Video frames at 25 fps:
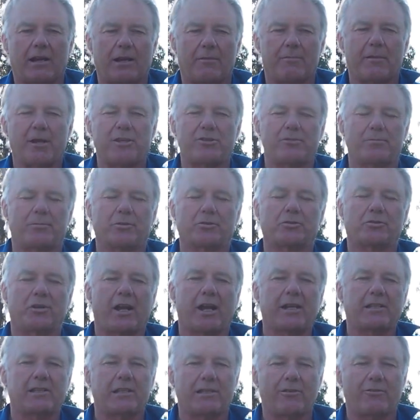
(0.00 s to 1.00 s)
measurable
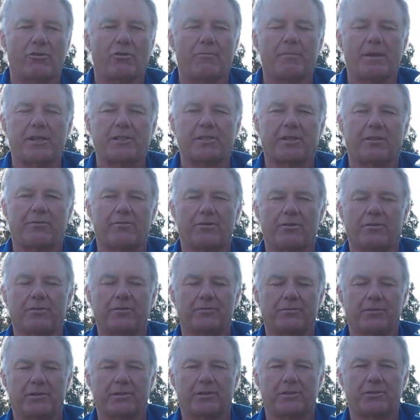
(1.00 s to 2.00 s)
traits, and they're all measured through
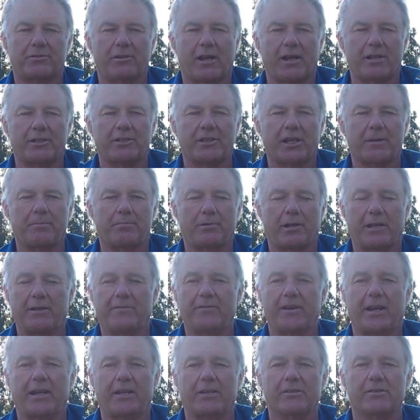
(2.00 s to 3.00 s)
Australian sheep breeding
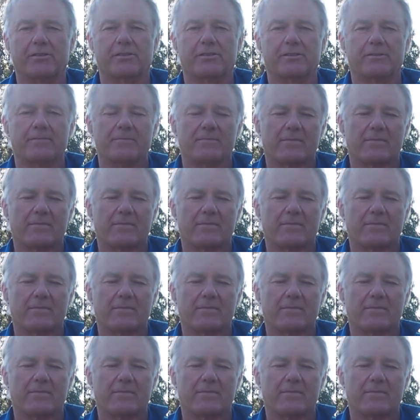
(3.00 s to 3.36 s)
values.